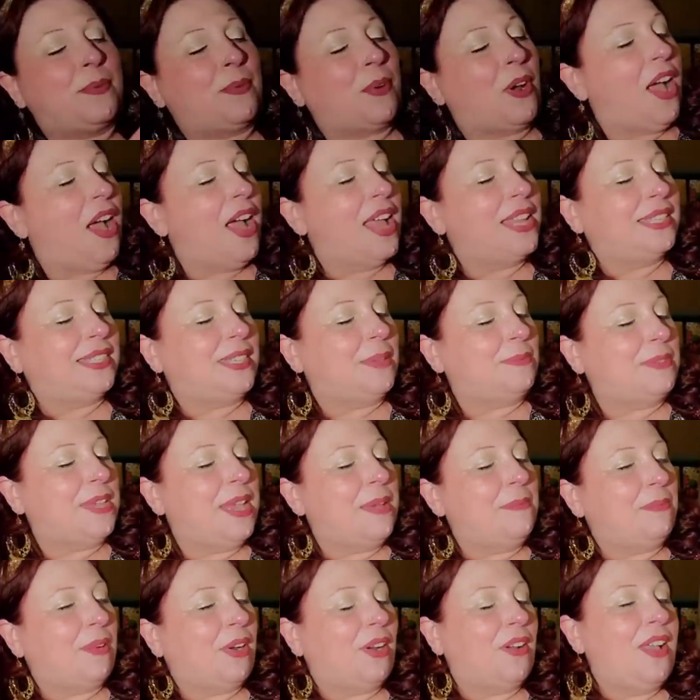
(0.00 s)
we were on
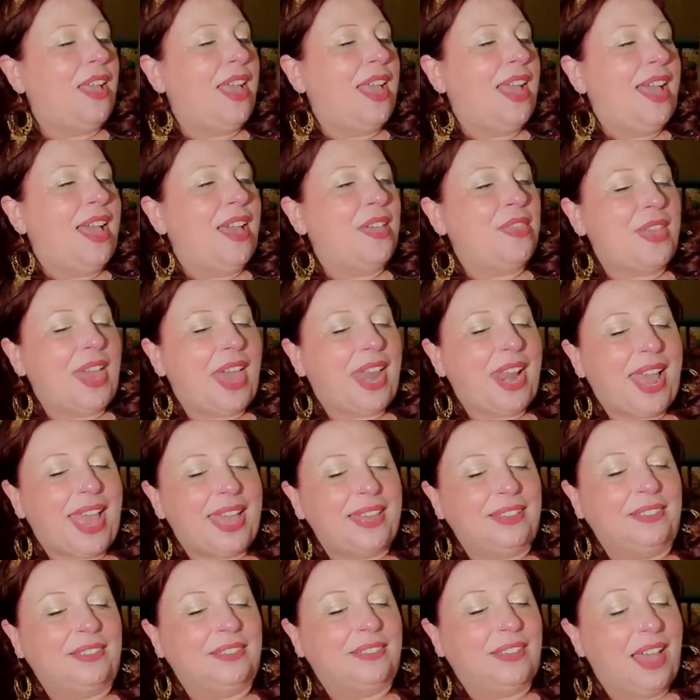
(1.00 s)
September, that
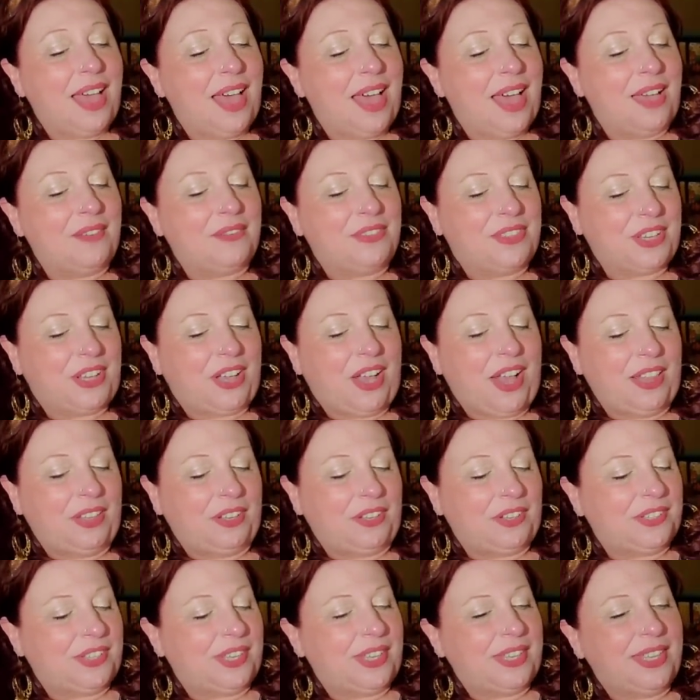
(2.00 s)
I love the
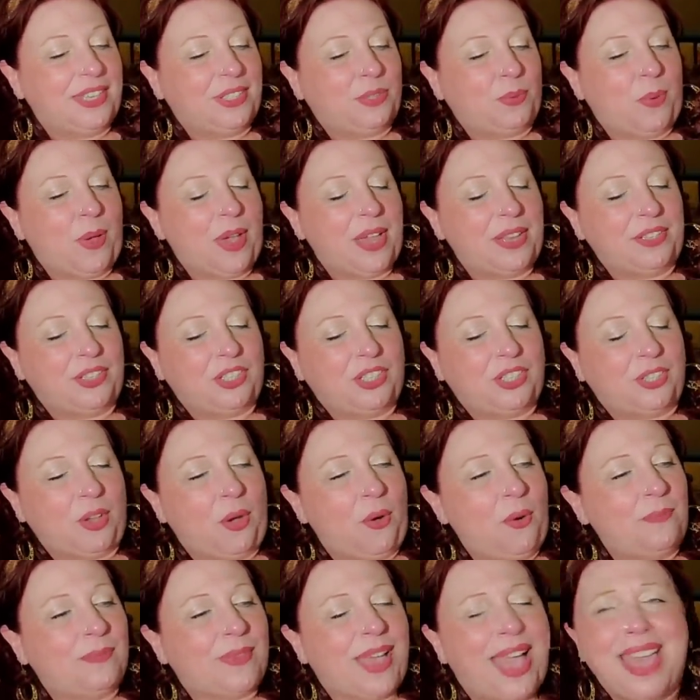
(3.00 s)
colors in this one.
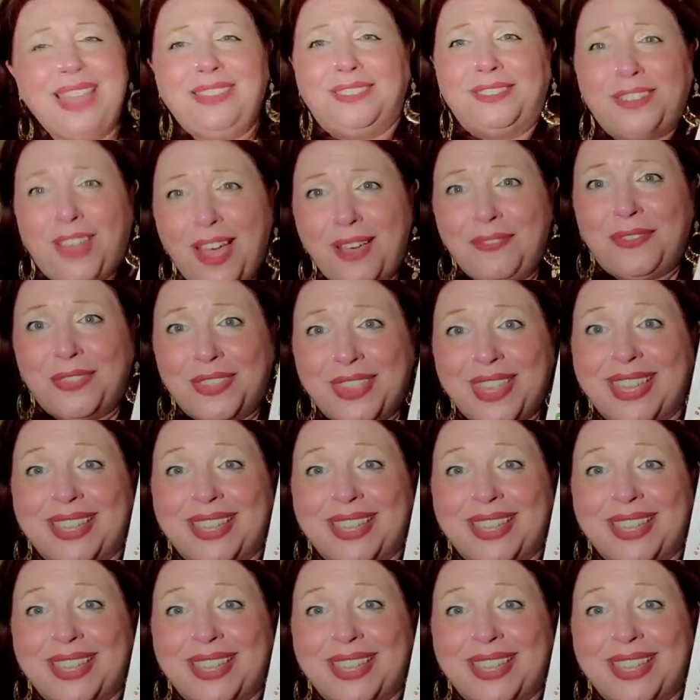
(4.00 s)
So I love